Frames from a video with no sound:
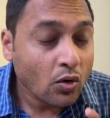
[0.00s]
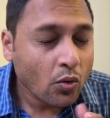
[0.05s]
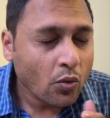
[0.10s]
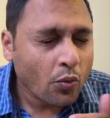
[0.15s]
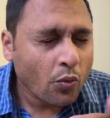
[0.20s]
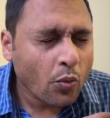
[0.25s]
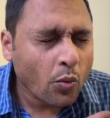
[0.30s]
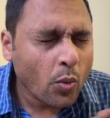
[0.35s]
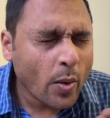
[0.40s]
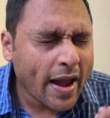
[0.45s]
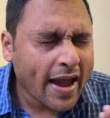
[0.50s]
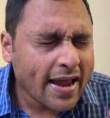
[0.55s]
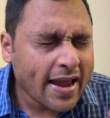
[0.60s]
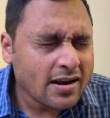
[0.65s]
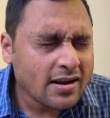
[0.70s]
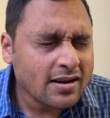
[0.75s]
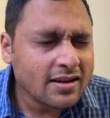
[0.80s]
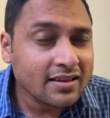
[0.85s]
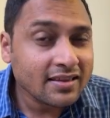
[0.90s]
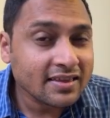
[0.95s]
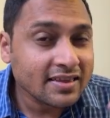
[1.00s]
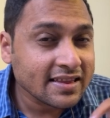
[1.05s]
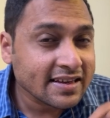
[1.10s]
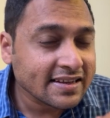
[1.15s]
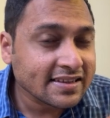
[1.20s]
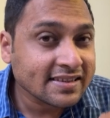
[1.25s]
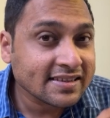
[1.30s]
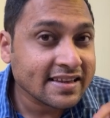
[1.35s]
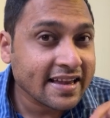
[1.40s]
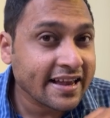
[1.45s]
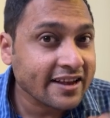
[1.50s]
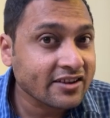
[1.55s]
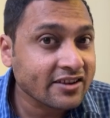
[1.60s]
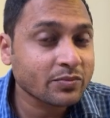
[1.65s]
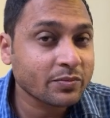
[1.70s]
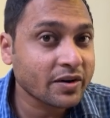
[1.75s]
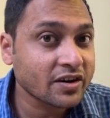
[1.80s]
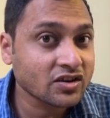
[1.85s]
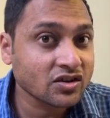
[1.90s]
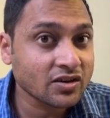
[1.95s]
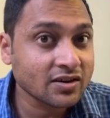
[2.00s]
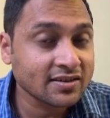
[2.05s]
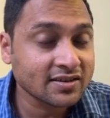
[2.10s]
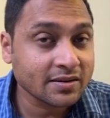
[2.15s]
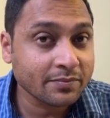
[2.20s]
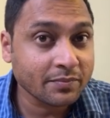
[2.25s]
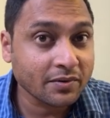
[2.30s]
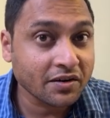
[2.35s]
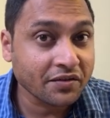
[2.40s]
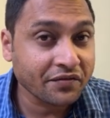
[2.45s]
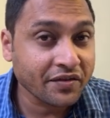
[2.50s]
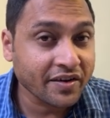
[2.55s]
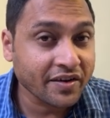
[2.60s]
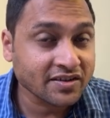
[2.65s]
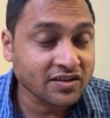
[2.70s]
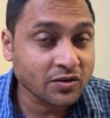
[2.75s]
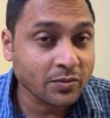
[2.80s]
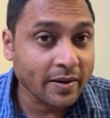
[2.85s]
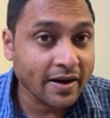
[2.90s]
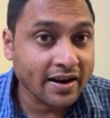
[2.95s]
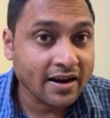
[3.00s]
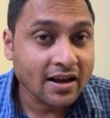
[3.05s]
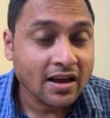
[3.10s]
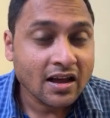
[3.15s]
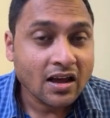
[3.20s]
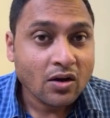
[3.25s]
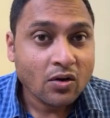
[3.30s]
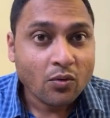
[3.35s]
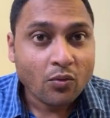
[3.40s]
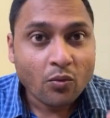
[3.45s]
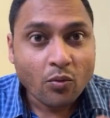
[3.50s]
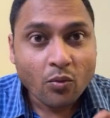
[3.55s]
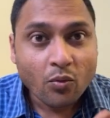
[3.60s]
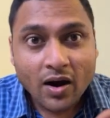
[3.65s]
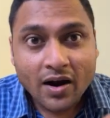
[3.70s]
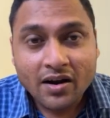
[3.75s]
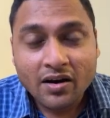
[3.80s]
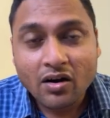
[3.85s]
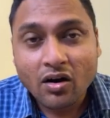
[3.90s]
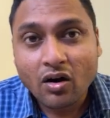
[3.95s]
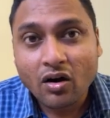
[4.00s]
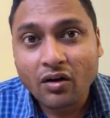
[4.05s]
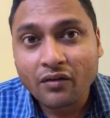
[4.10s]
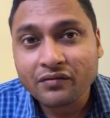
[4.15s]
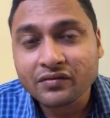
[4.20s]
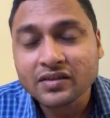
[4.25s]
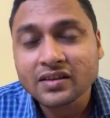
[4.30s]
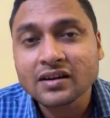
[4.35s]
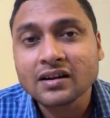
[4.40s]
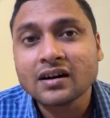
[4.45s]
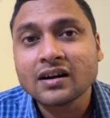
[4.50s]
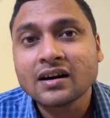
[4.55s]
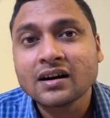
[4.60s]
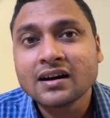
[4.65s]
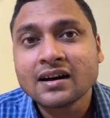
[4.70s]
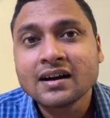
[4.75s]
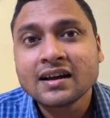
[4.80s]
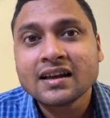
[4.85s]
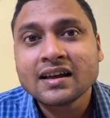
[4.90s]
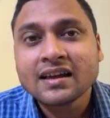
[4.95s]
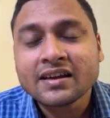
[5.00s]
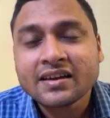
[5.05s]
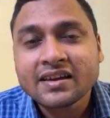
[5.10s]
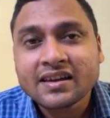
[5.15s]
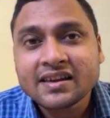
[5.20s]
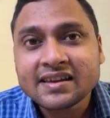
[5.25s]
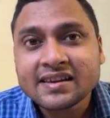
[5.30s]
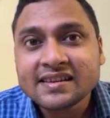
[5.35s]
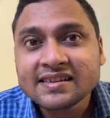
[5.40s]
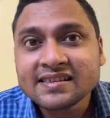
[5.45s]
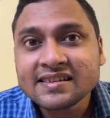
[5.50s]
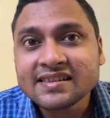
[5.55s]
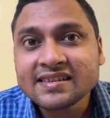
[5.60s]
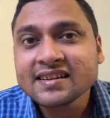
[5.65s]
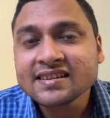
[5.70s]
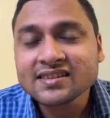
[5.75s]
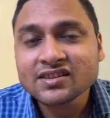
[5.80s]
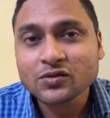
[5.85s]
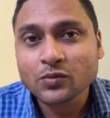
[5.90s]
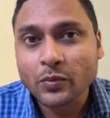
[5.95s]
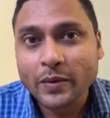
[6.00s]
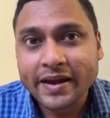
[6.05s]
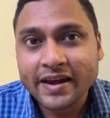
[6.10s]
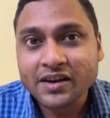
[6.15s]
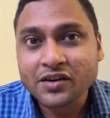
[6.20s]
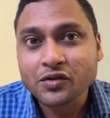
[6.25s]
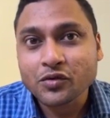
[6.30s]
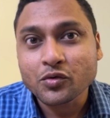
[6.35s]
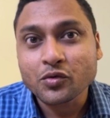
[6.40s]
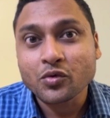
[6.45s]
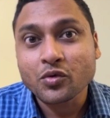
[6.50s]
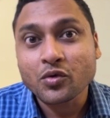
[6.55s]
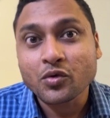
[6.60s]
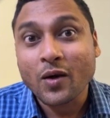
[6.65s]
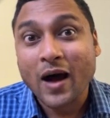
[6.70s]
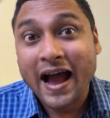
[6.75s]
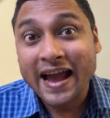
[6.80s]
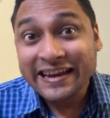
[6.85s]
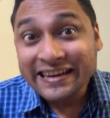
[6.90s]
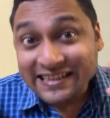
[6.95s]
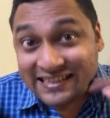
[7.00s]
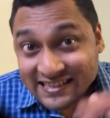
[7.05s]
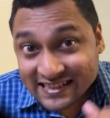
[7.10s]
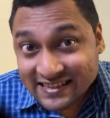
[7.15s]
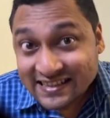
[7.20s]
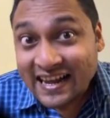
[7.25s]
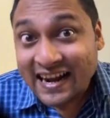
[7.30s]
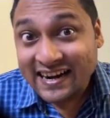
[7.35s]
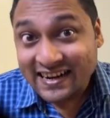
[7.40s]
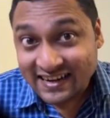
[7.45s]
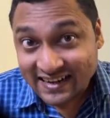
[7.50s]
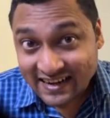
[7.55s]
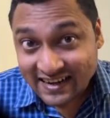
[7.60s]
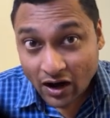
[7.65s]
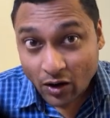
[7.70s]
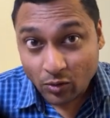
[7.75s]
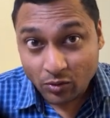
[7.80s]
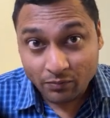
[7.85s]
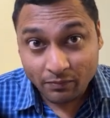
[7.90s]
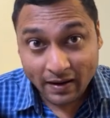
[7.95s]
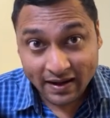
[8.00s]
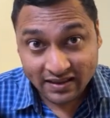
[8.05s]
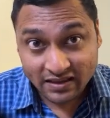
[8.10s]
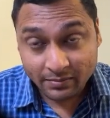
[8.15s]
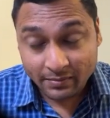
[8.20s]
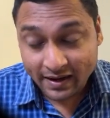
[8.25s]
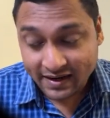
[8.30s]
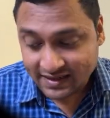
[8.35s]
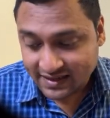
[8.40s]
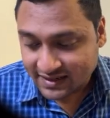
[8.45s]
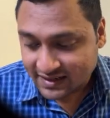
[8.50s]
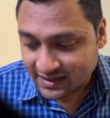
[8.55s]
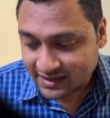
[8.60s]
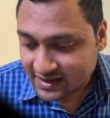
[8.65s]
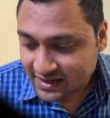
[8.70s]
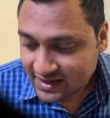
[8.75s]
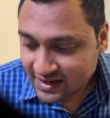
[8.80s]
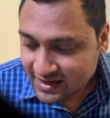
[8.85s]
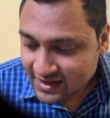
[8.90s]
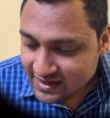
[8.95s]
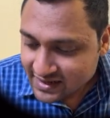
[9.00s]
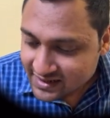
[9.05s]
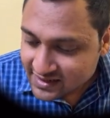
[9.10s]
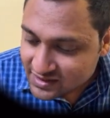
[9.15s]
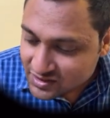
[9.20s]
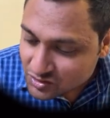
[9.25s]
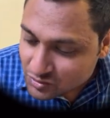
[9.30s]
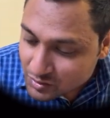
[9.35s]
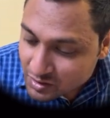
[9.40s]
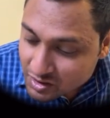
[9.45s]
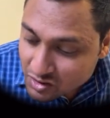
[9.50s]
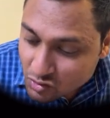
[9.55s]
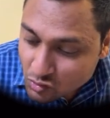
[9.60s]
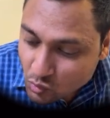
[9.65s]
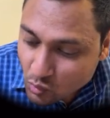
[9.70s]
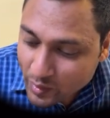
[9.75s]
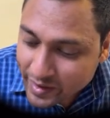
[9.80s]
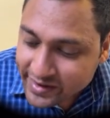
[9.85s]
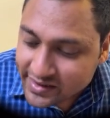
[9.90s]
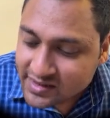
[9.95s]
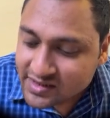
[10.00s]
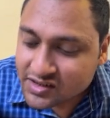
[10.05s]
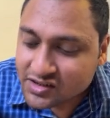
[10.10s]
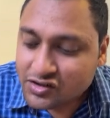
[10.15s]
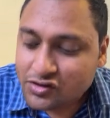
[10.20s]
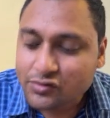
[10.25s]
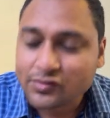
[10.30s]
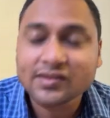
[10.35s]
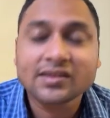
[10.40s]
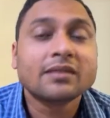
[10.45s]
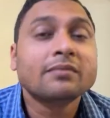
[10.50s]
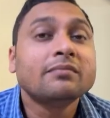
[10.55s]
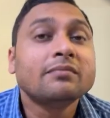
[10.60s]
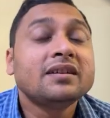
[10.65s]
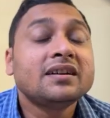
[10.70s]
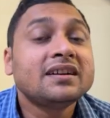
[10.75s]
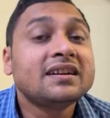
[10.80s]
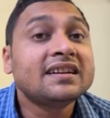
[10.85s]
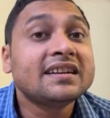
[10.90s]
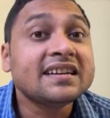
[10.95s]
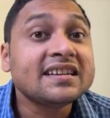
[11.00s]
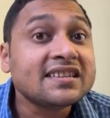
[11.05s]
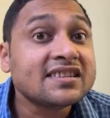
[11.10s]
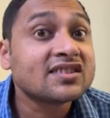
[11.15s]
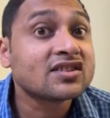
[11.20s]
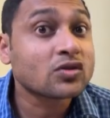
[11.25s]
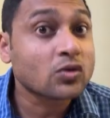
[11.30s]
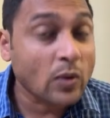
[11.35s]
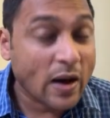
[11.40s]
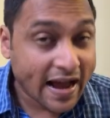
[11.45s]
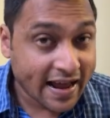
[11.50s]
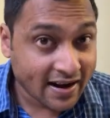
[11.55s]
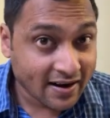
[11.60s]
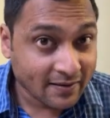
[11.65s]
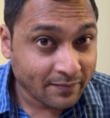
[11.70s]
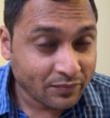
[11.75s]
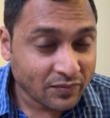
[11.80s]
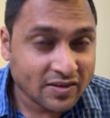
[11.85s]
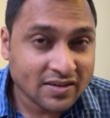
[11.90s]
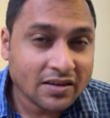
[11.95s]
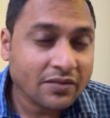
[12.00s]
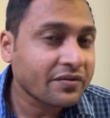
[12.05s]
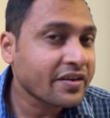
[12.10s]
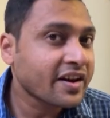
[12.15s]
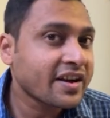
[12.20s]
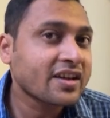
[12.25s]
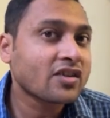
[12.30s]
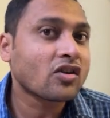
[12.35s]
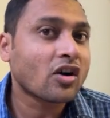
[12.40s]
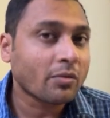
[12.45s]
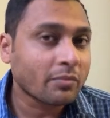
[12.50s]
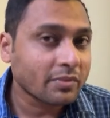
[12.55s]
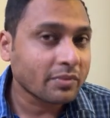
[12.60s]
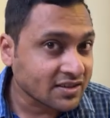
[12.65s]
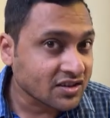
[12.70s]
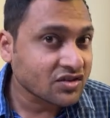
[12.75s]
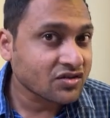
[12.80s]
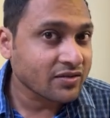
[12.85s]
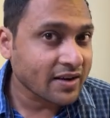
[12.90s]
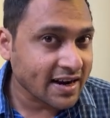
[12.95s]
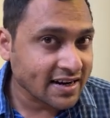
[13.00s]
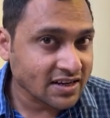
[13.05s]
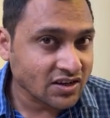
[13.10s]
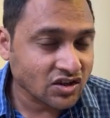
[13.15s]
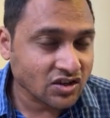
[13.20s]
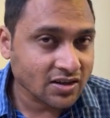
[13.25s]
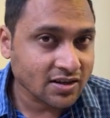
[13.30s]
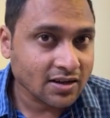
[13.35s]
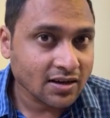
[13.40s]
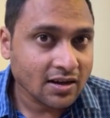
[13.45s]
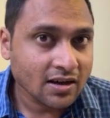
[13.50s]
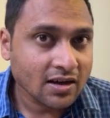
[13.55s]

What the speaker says: When this expression is a perfect square, one of the easiest way to write that down mathematically is to equate it to some t square. This is a very common strategy.